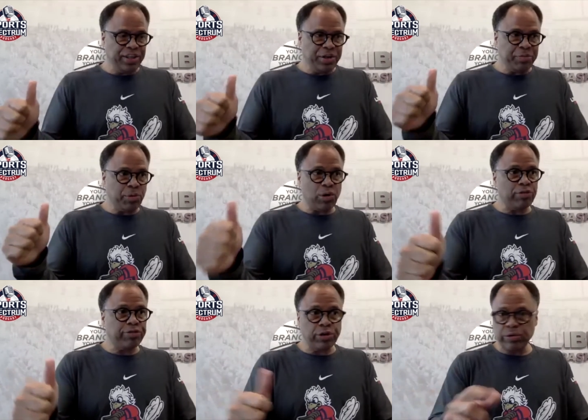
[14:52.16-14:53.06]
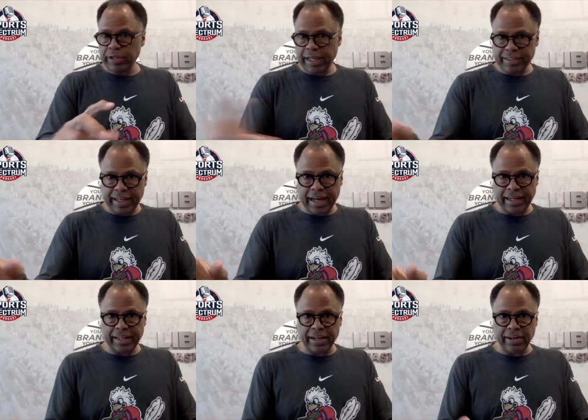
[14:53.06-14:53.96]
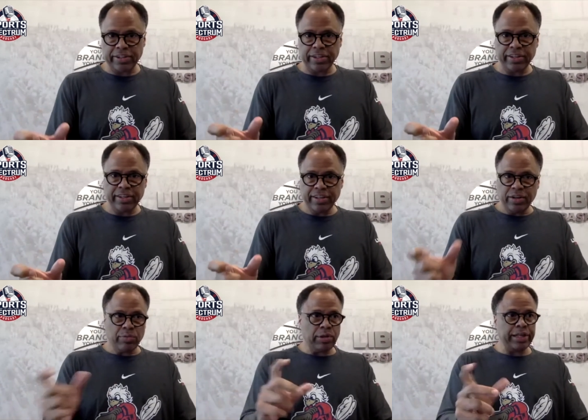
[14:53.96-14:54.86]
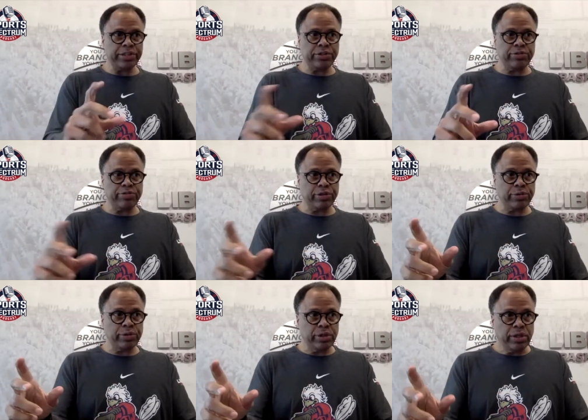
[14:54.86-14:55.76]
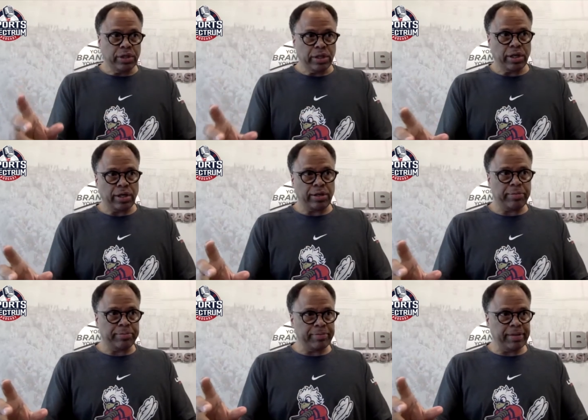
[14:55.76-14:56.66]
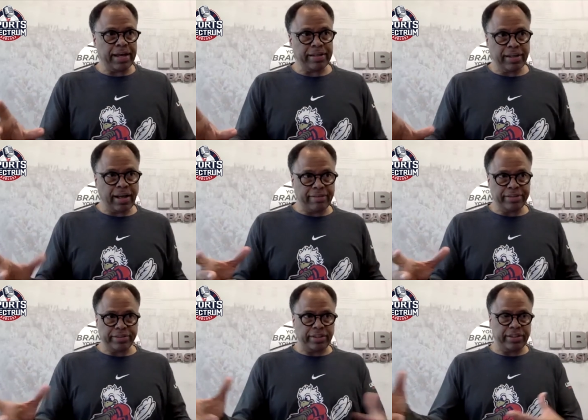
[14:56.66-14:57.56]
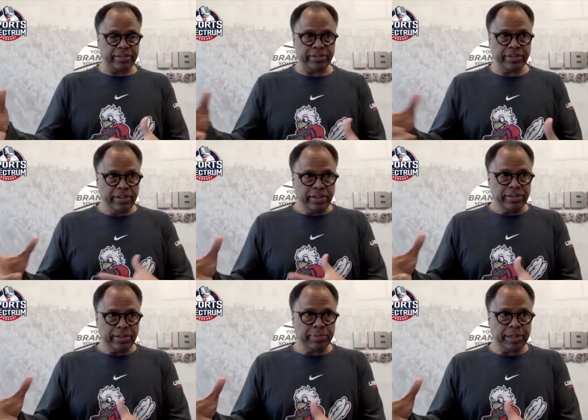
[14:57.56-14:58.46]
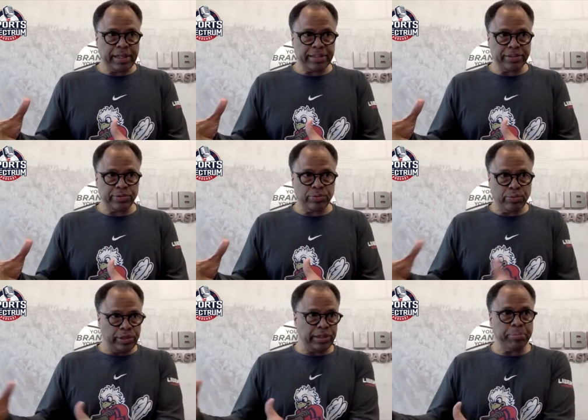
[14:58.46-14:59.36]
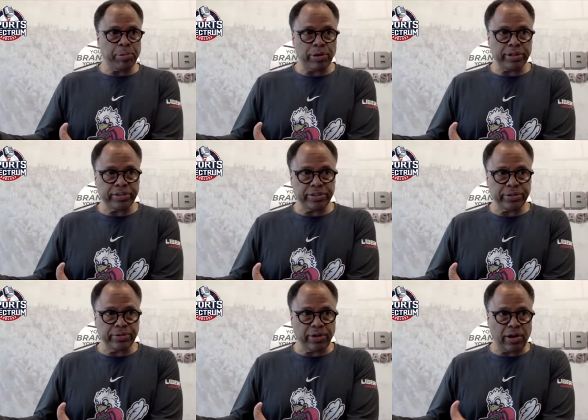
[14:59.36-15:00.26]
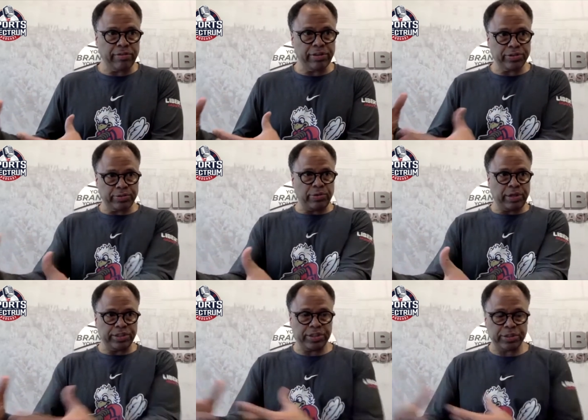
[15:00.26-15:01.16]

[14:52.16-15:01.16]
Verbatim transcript: moral fruit, that's godly character, relational fruit, That obviously is something that's really important to all of us, a relationship